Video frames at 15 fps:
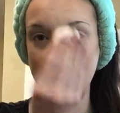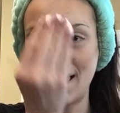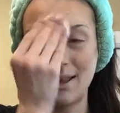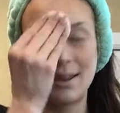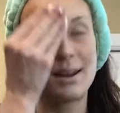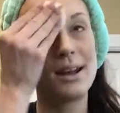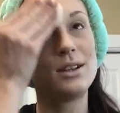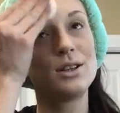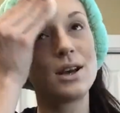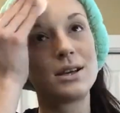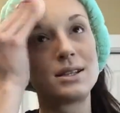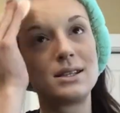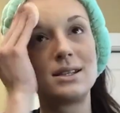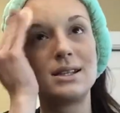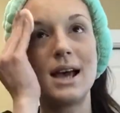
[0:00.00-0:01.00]
And then I
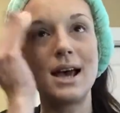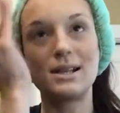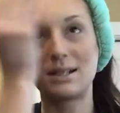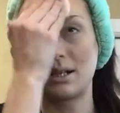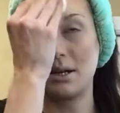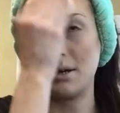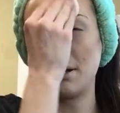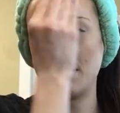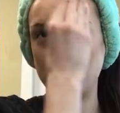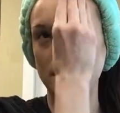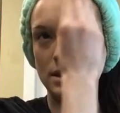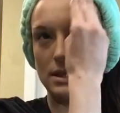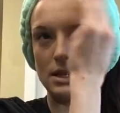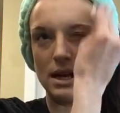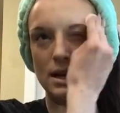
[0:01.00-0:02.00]
just set
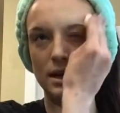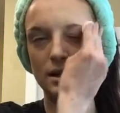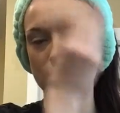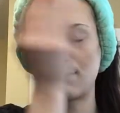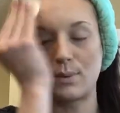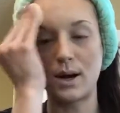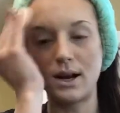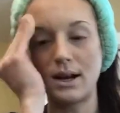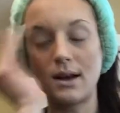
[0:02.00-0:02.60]
my setting spray.